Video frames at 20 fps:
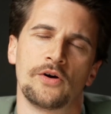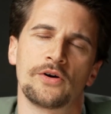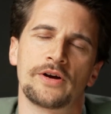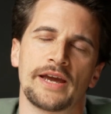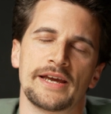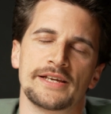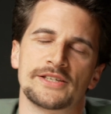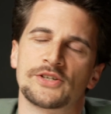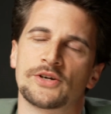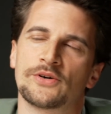
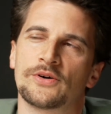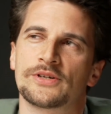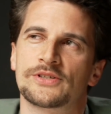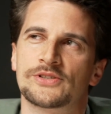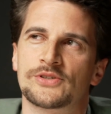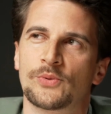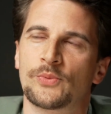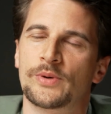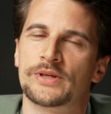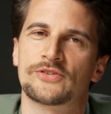Okay, so
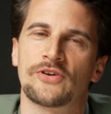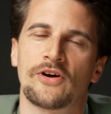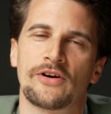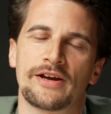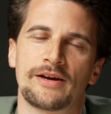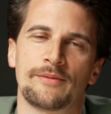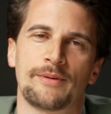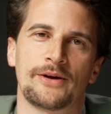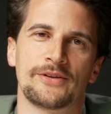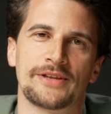so we're
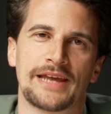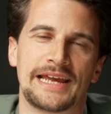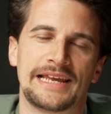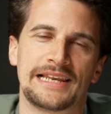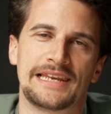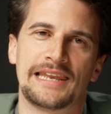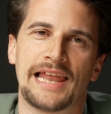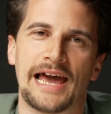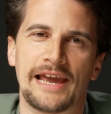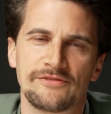talking about a
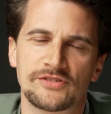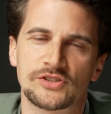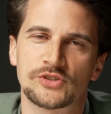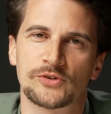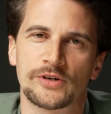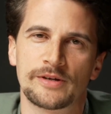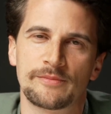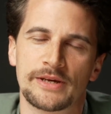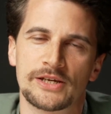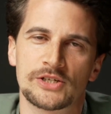live
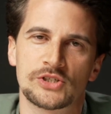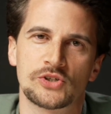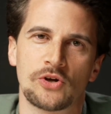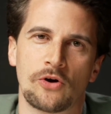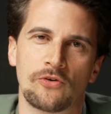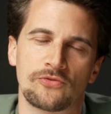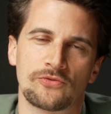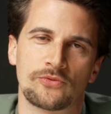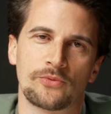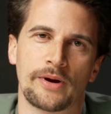streaming
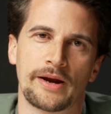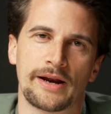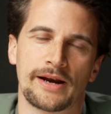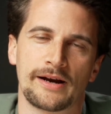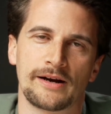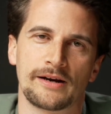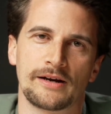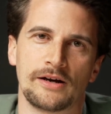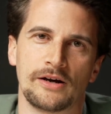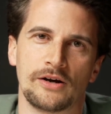
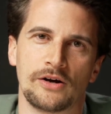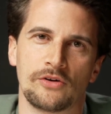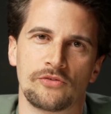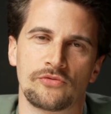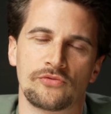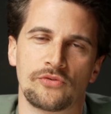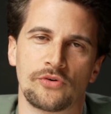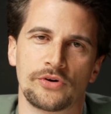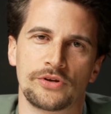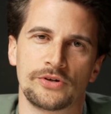software uh,
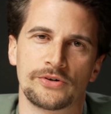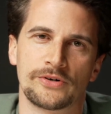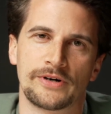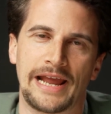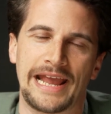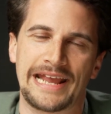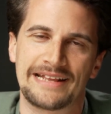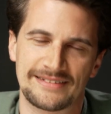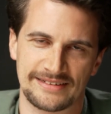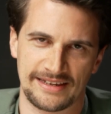for your
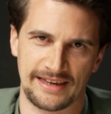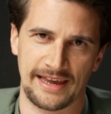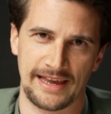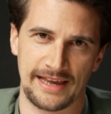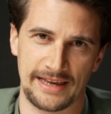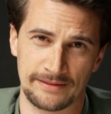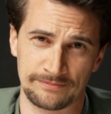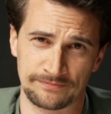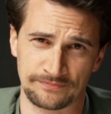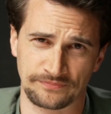8K
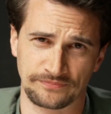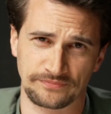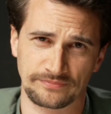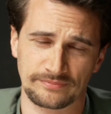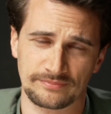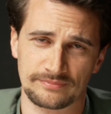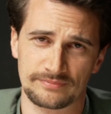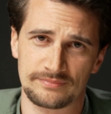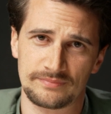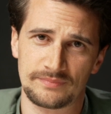
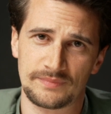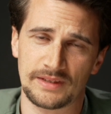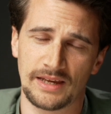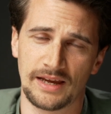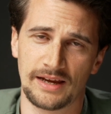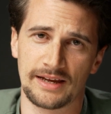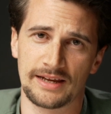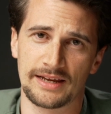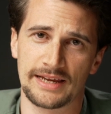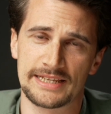
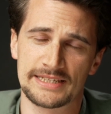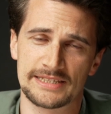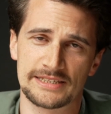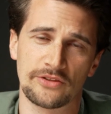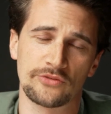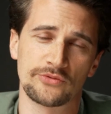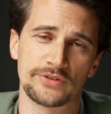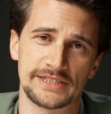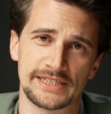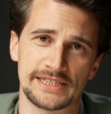uh,
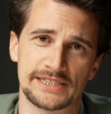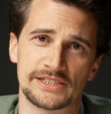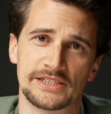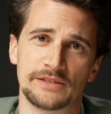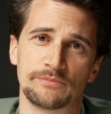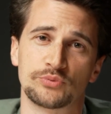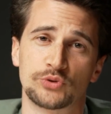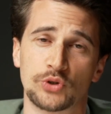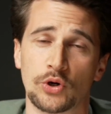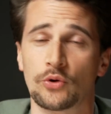Insta360
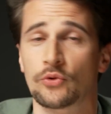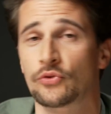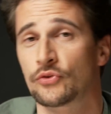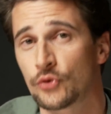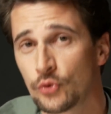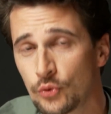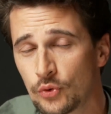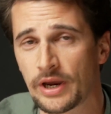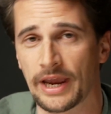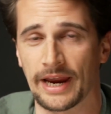Pro
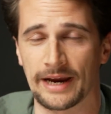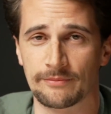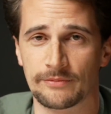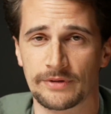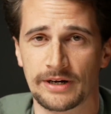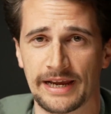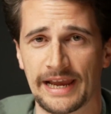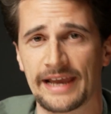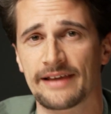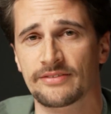2
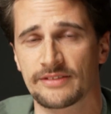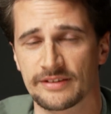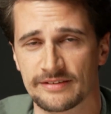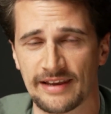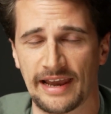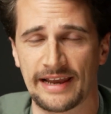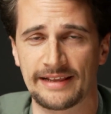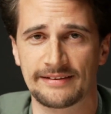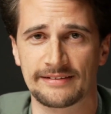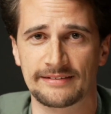camera and the
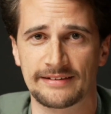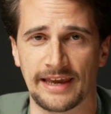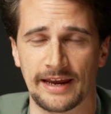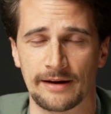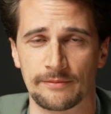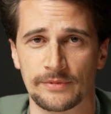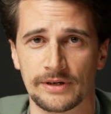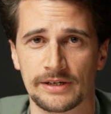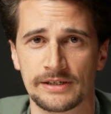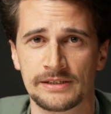Titan
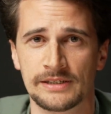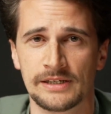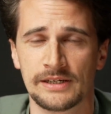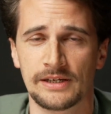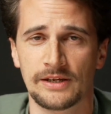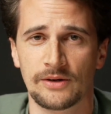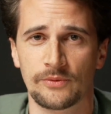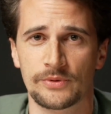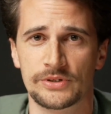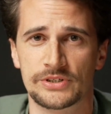camera,
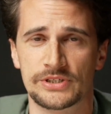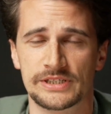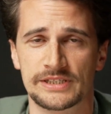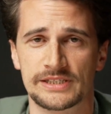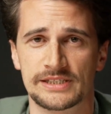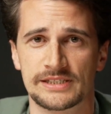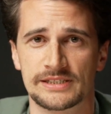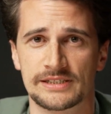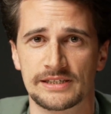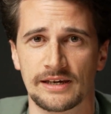which
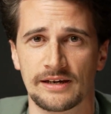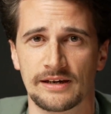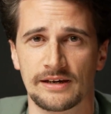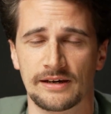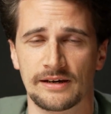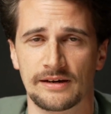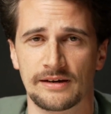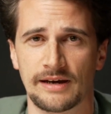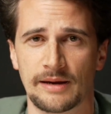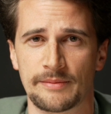is
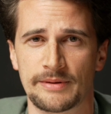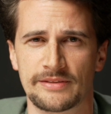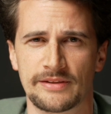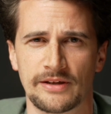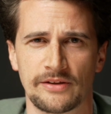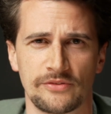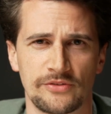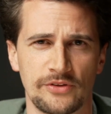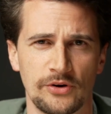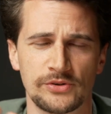uh, I mean
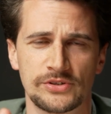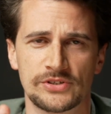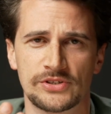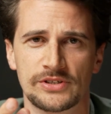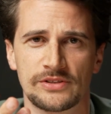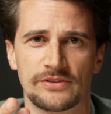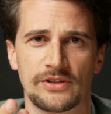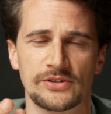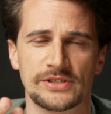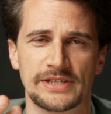th those
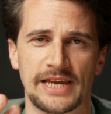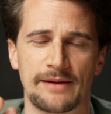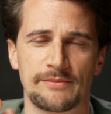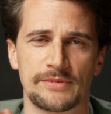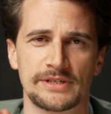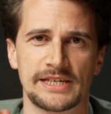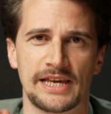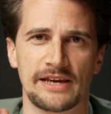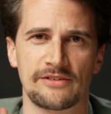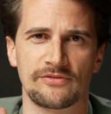those
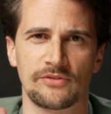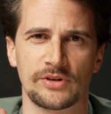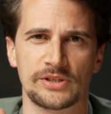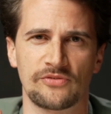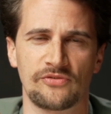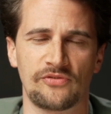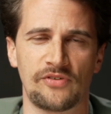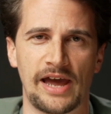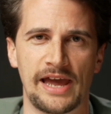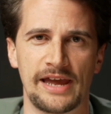cameras have what
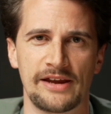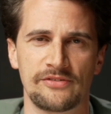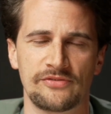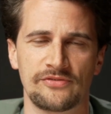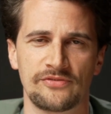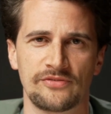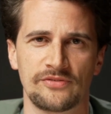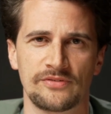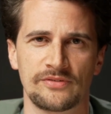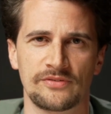five
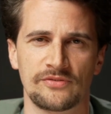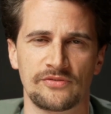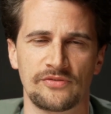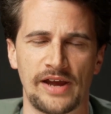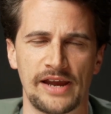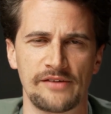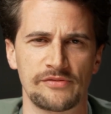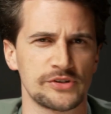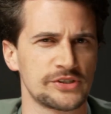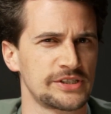
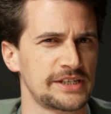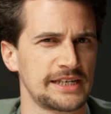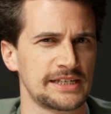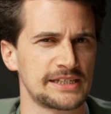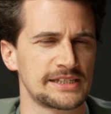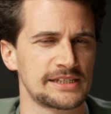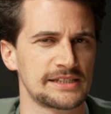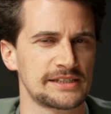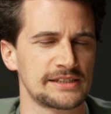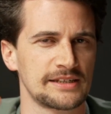five or six
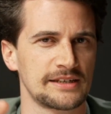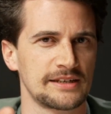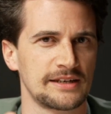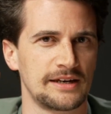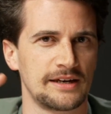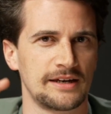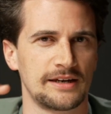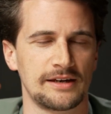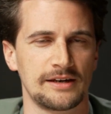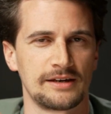
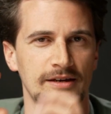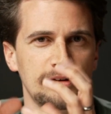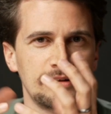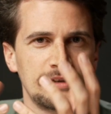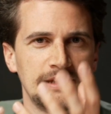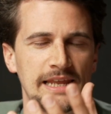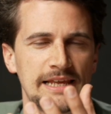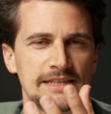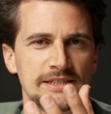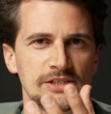uh,
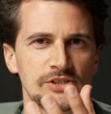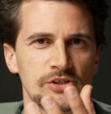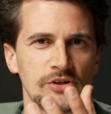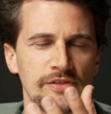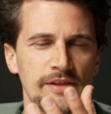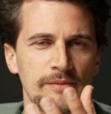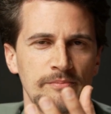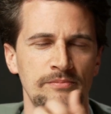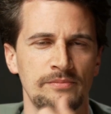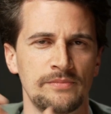lenses
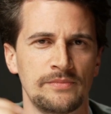on them.